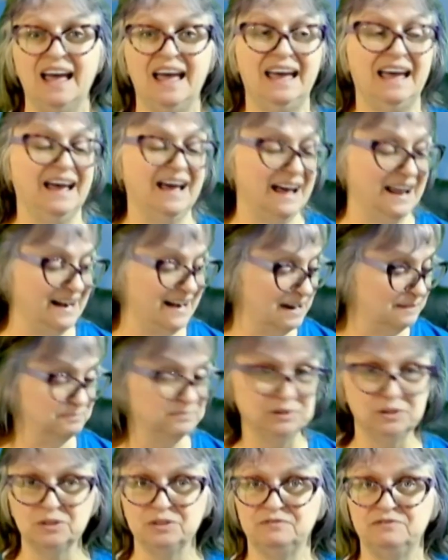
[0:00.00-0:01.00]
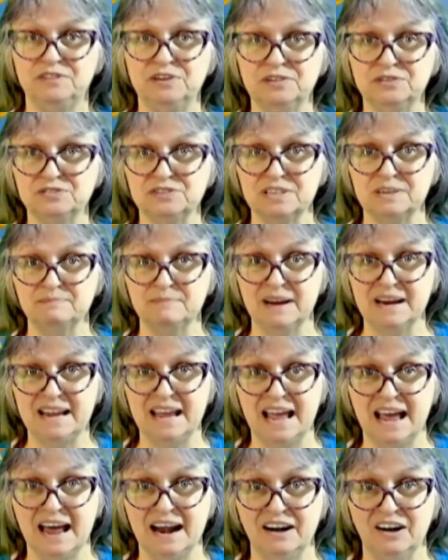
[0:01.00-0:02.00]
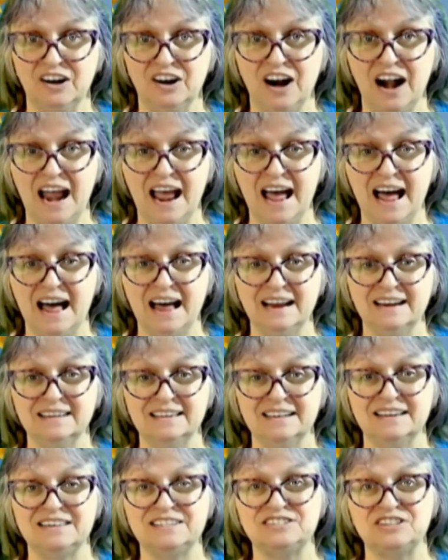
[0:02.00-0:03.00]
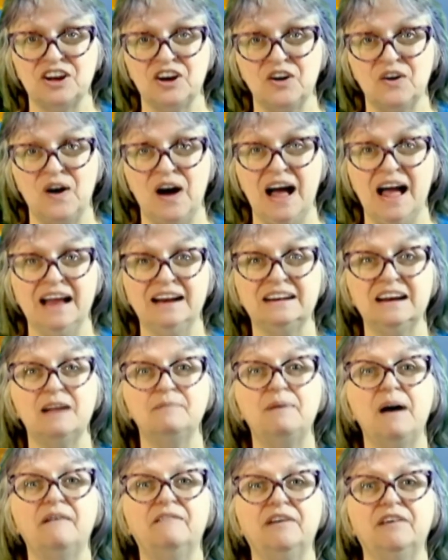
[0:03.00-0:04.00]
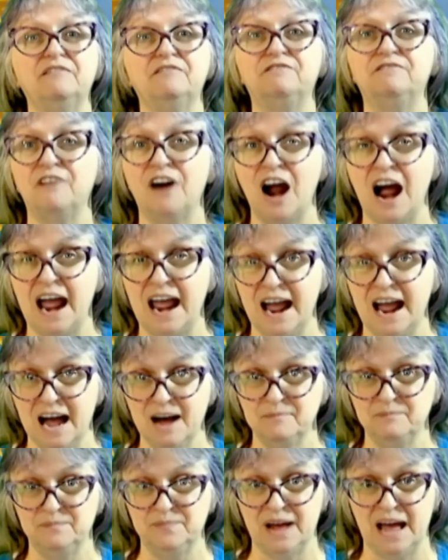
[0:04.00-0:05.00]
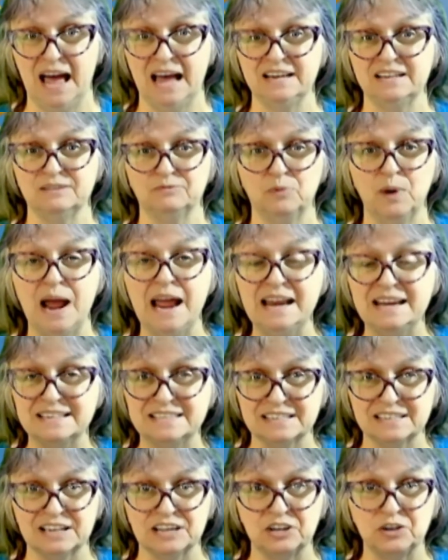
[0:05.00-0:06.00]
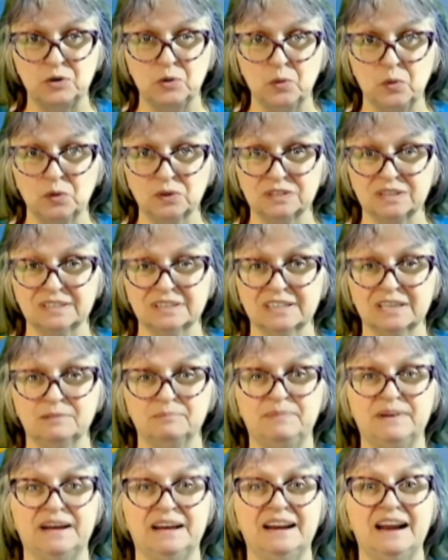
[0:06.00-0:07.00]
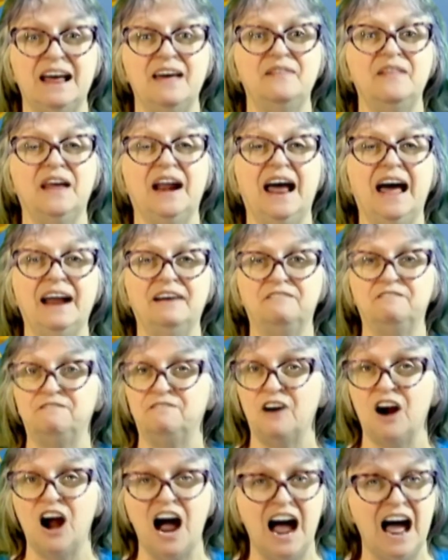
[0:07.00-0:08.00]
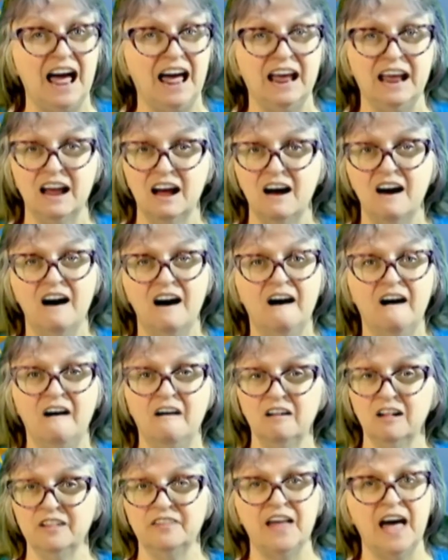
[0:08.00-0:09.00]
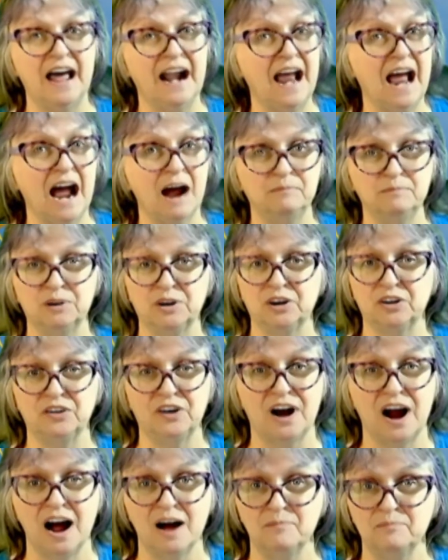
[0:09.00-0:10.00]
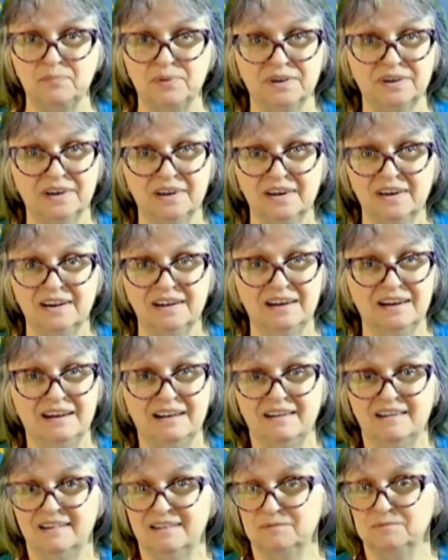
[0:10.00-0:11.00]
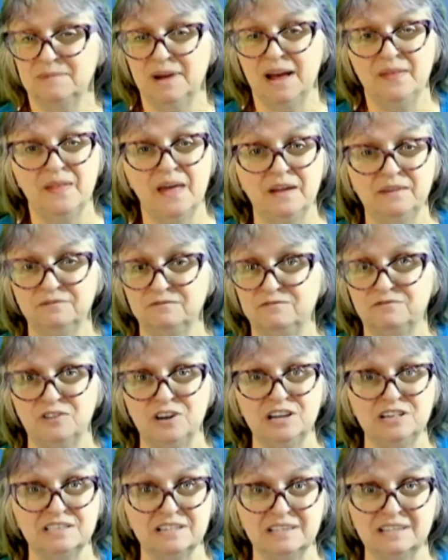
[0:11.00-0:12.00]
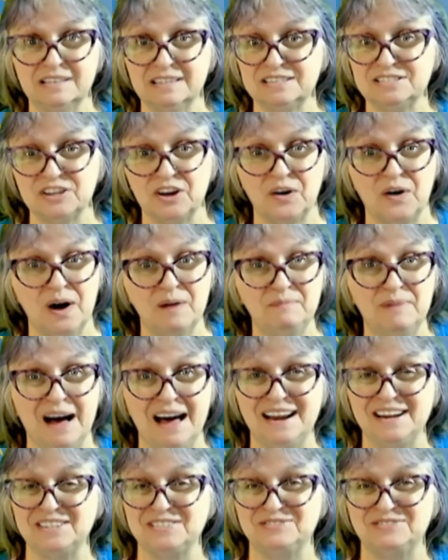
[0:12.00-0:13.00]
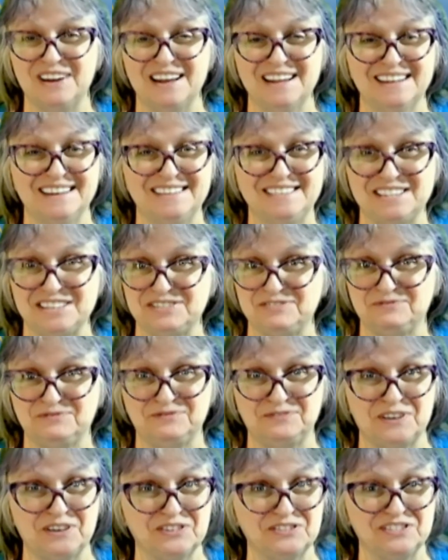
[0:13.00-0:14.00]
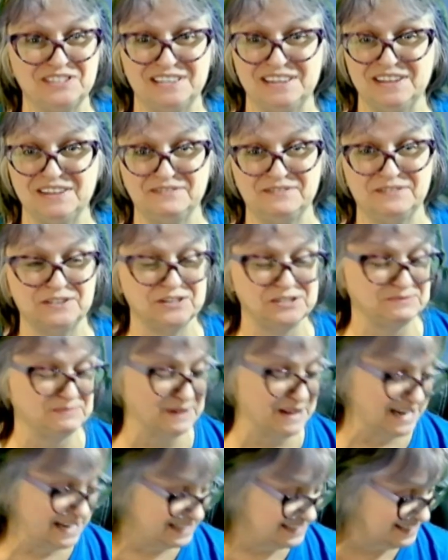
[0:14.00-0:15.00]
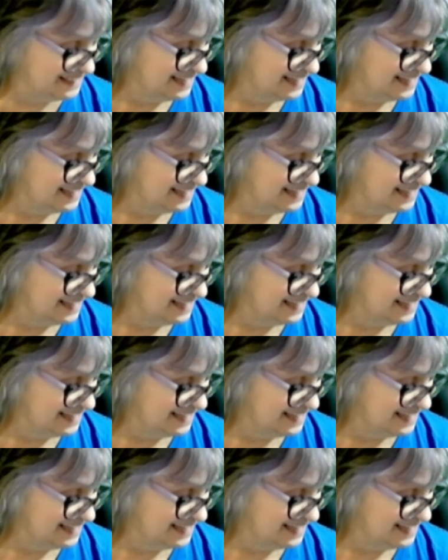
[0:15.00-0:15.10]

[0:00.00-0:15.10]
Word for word: and it blew the fuse in my canner. And so I ended up having to fry up. I had to wait until it cooled a little bit, and then I had to fry all that hamburger up and then freeze it. So I might as well just froze it in the first place.